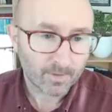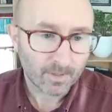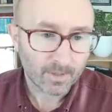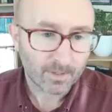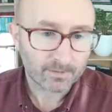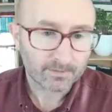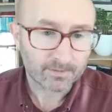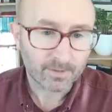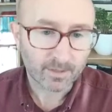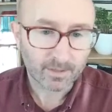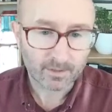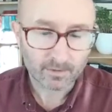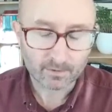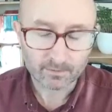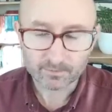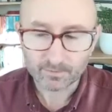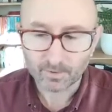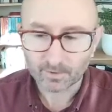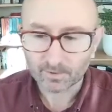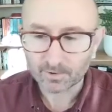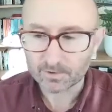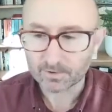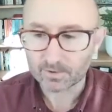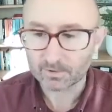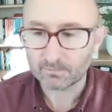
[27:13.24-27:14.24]
executive
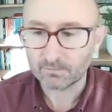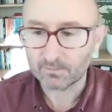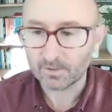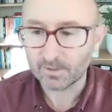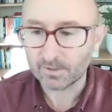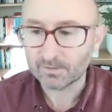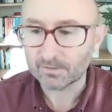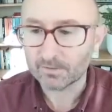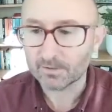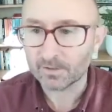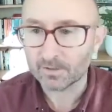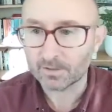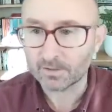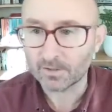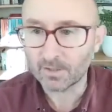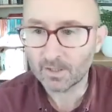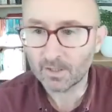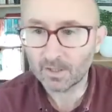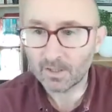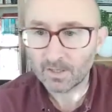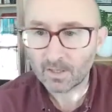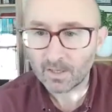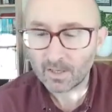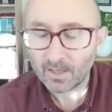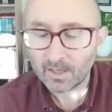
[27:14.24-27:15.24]
function and reasoning
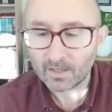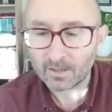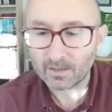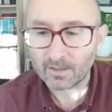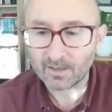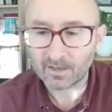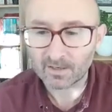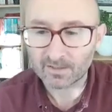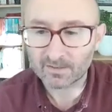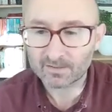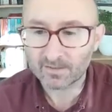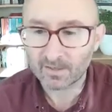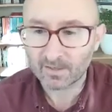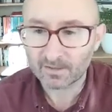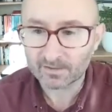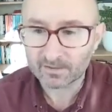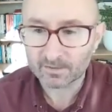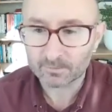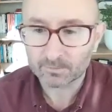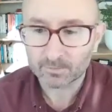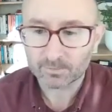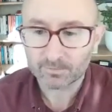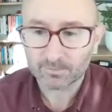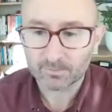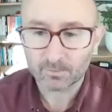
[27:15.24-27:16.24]
in an
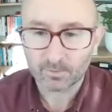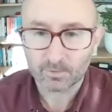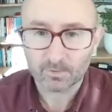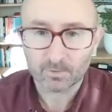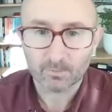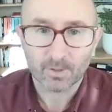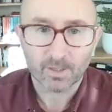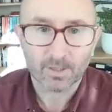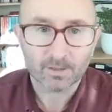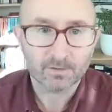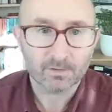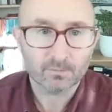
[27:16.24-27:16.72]
accessible format.